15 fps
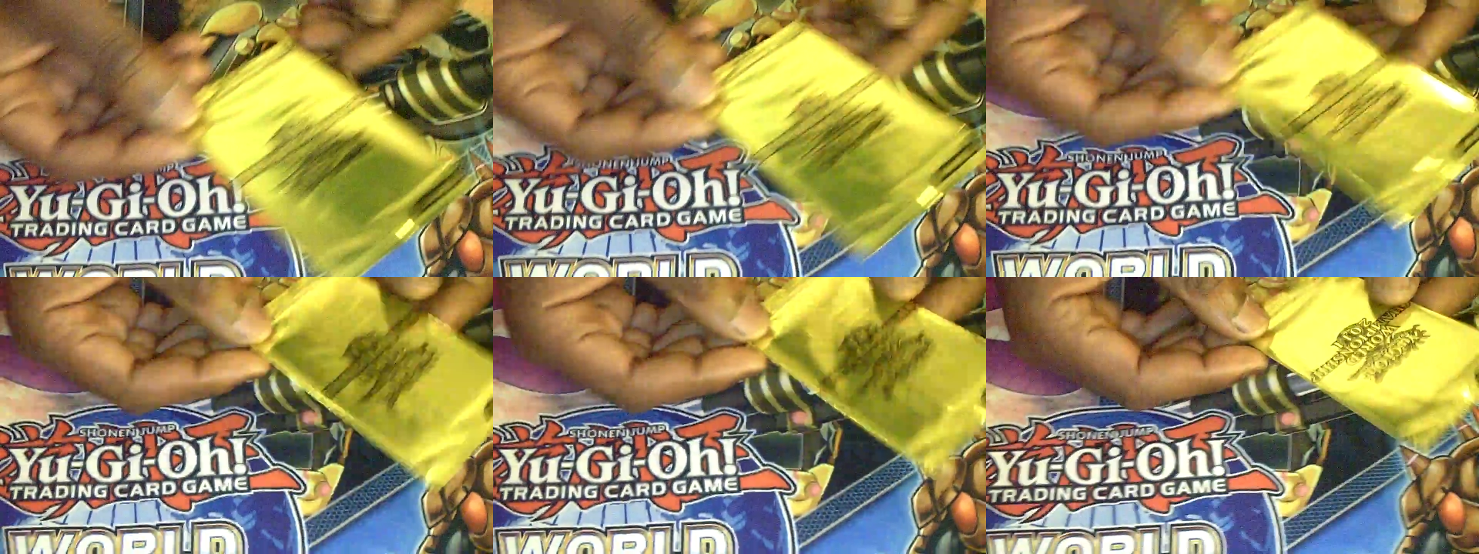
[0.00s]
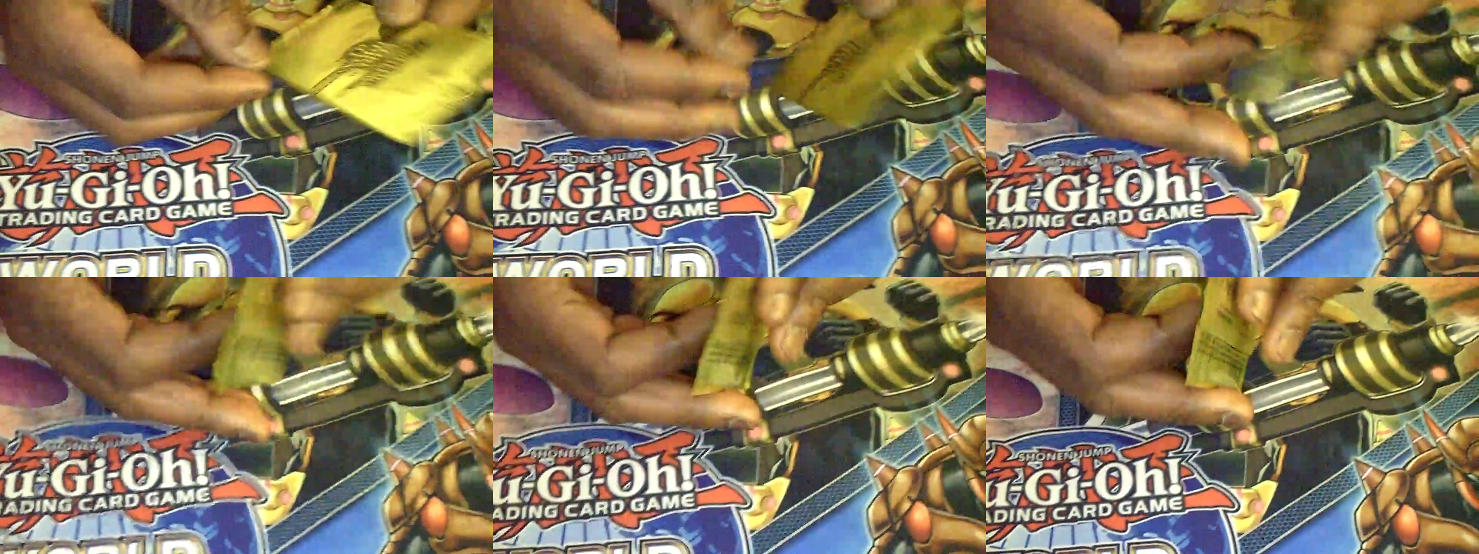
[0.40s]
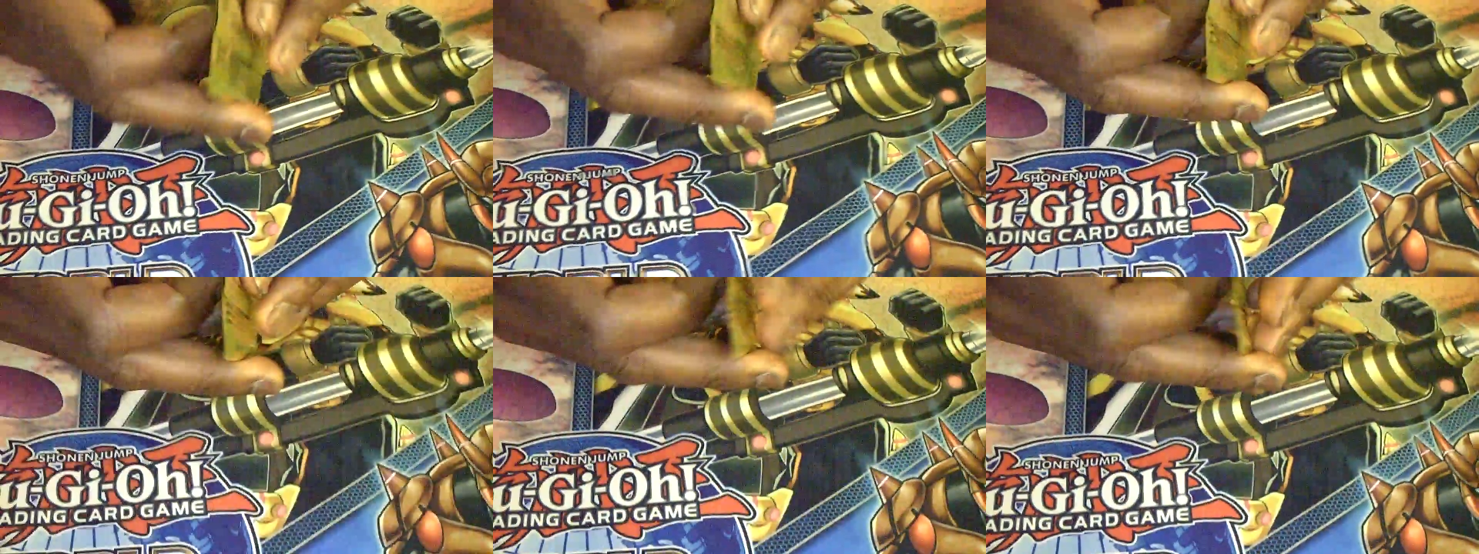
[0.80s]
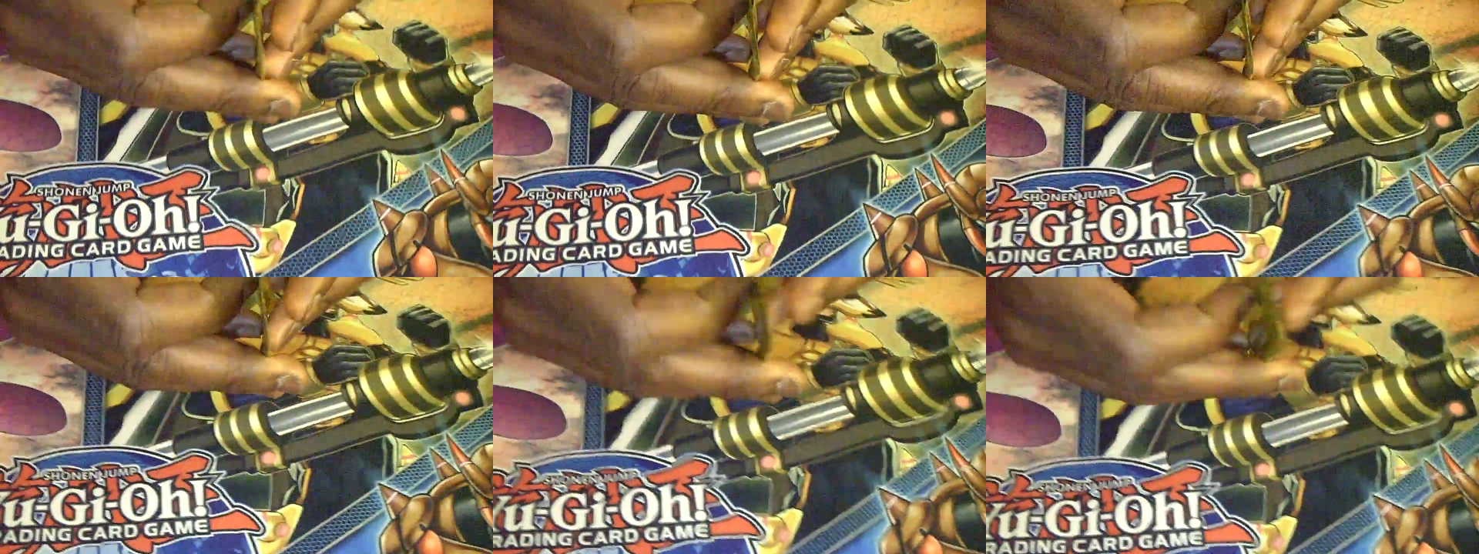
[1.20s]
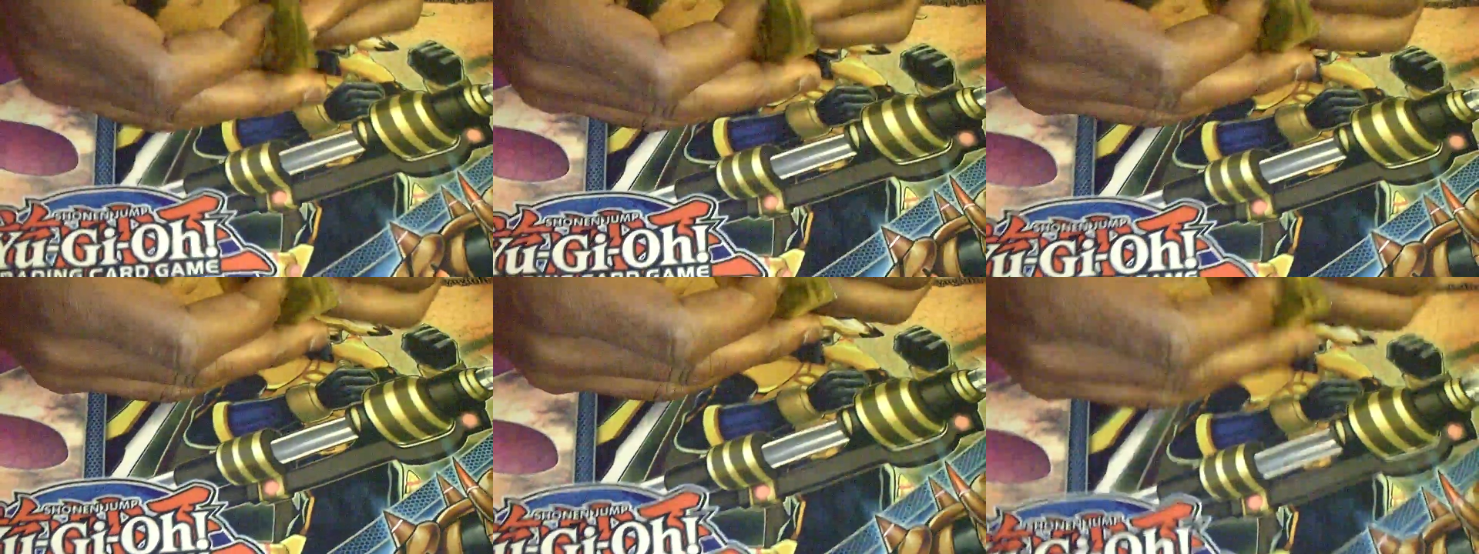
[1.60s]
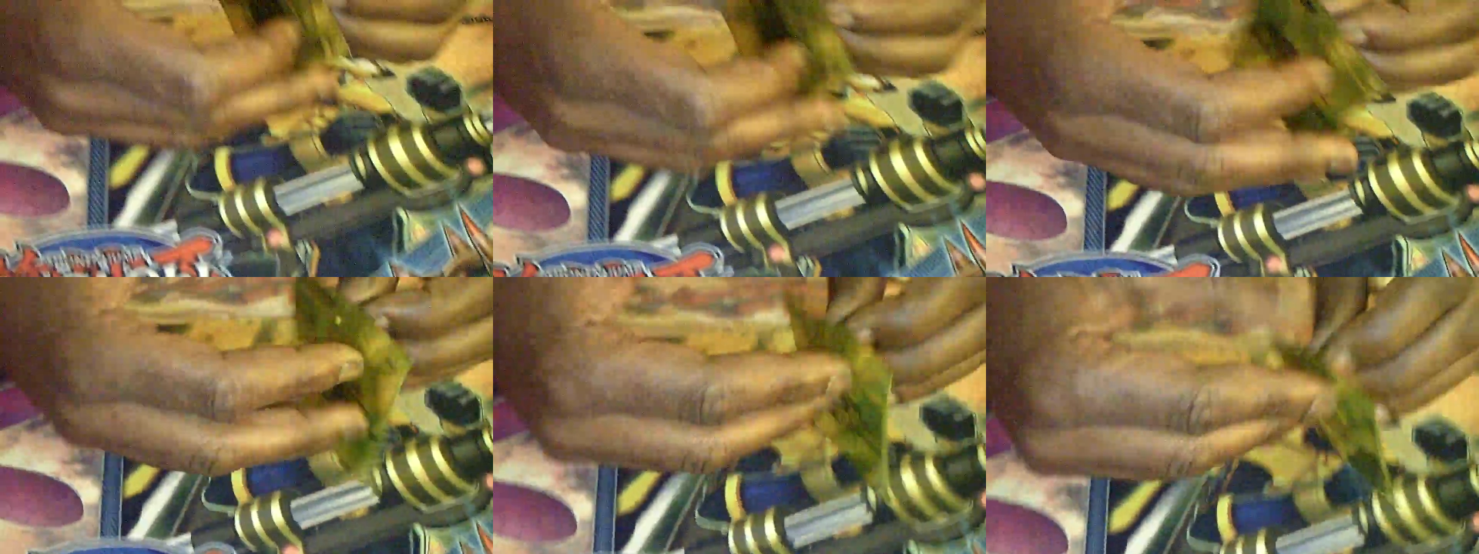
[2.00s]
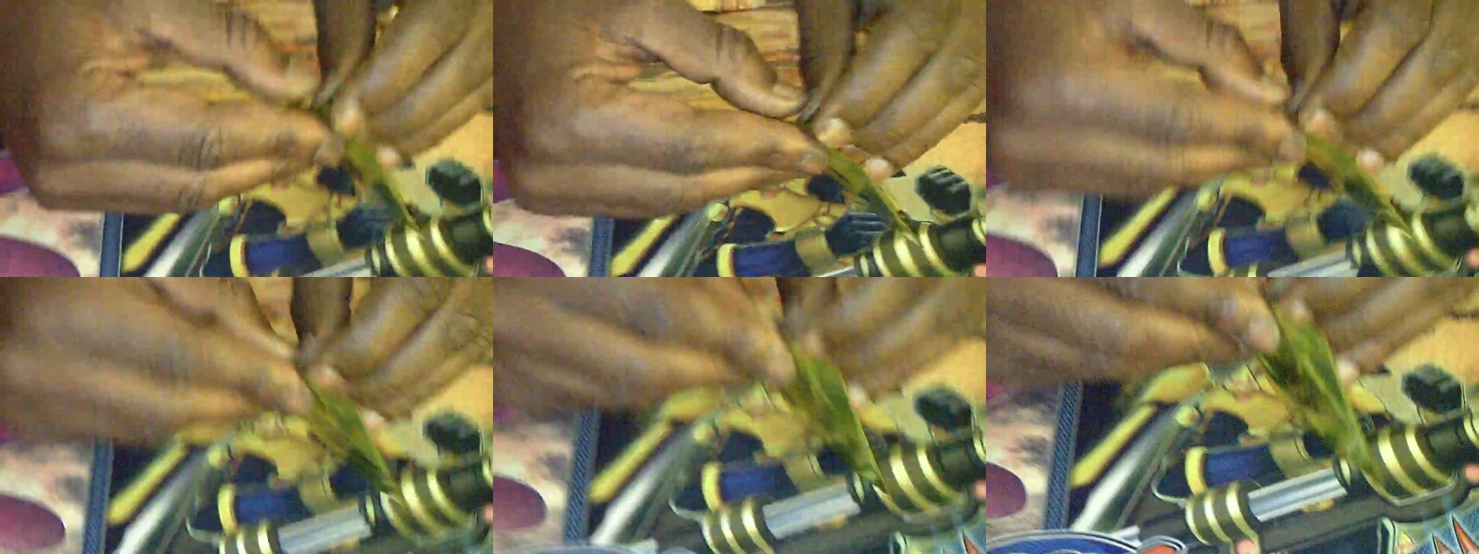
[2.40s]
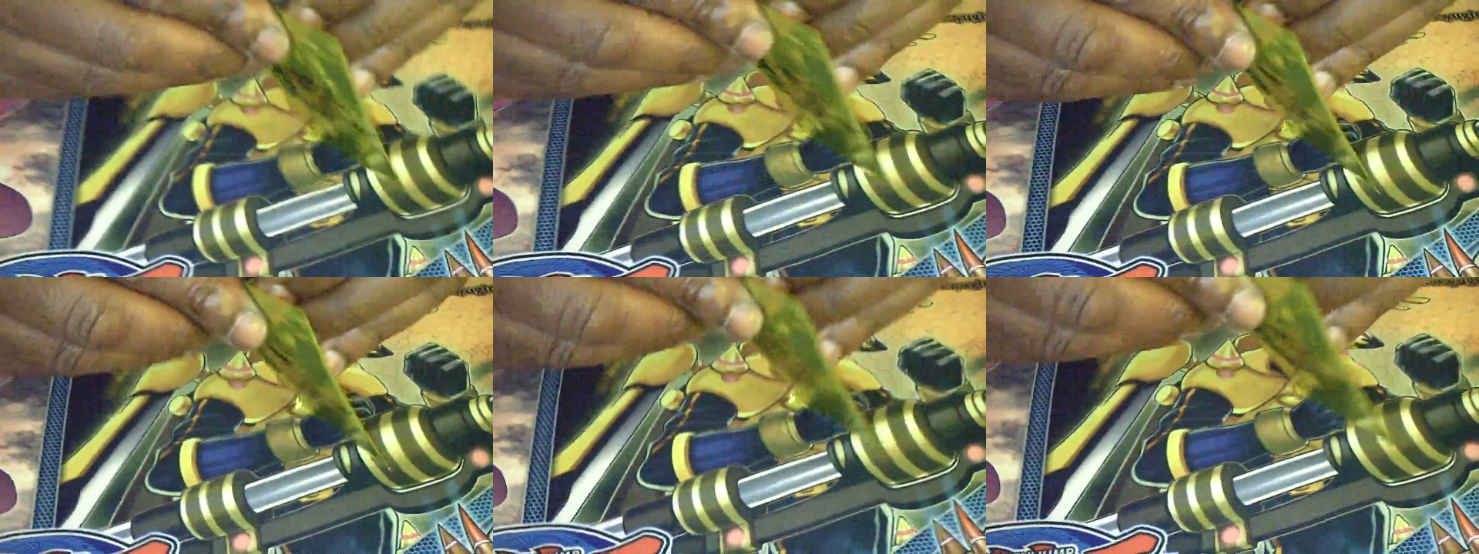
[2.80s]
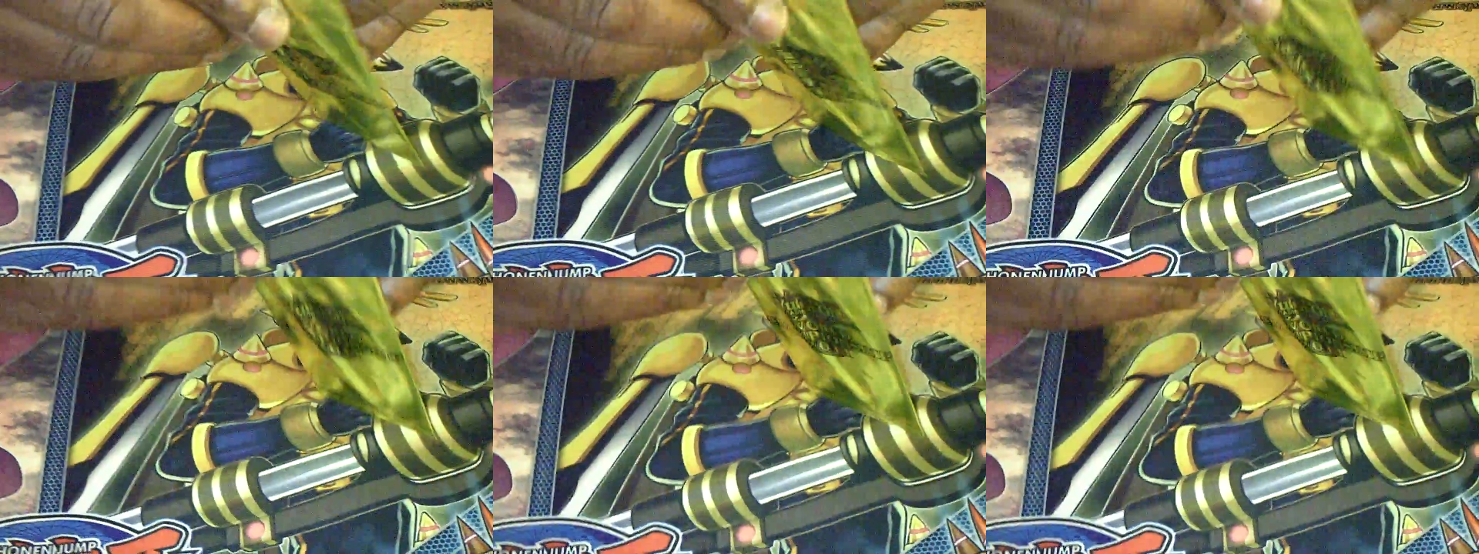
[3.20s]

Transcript: (no speaker visible)